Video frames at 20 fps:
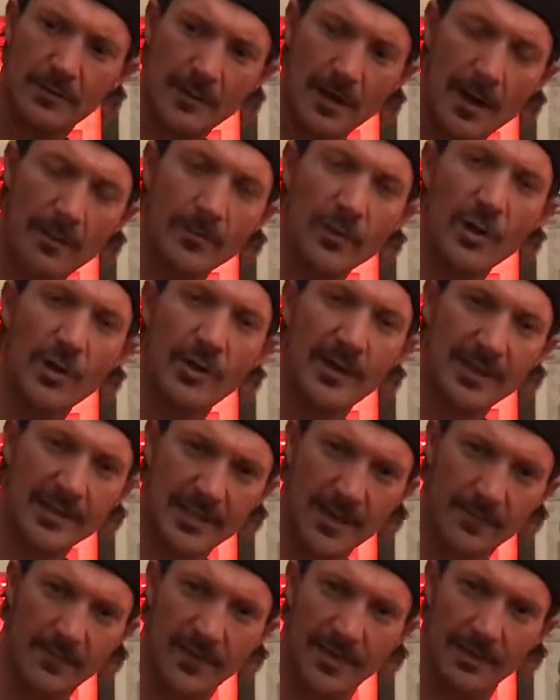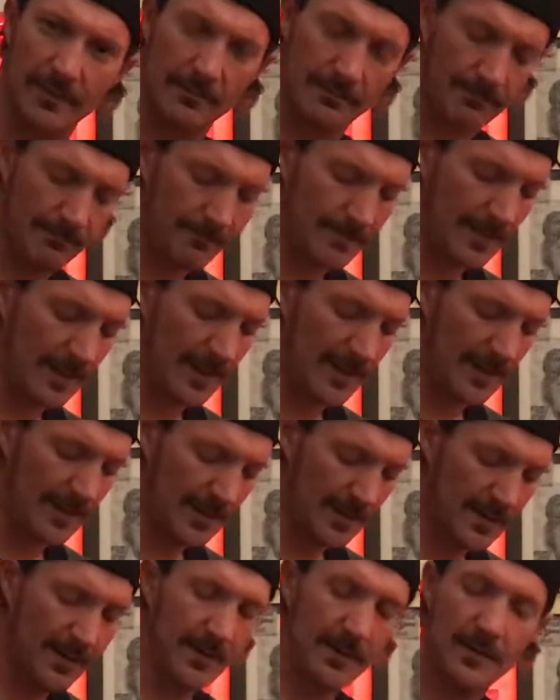I'm learning something.
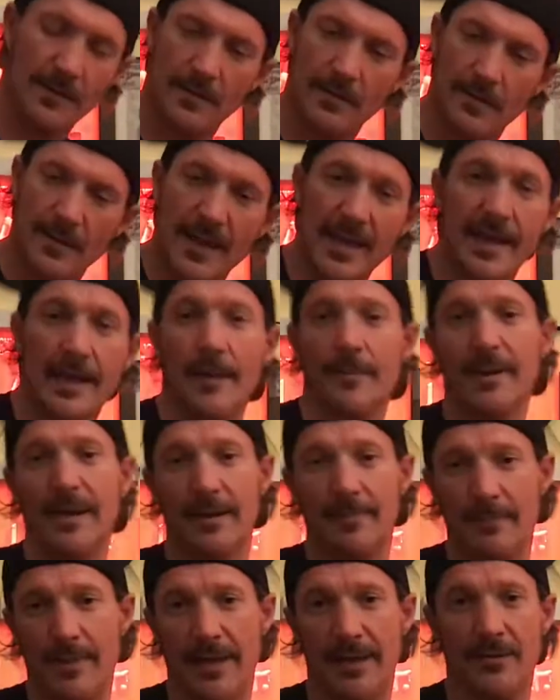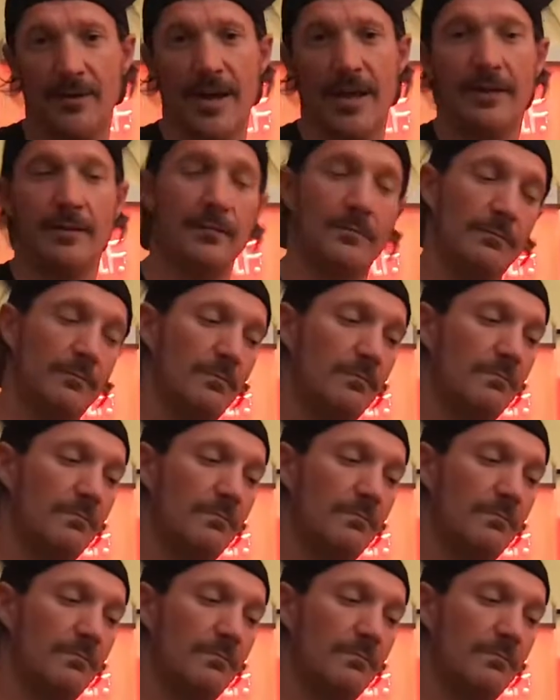And I'm getting better at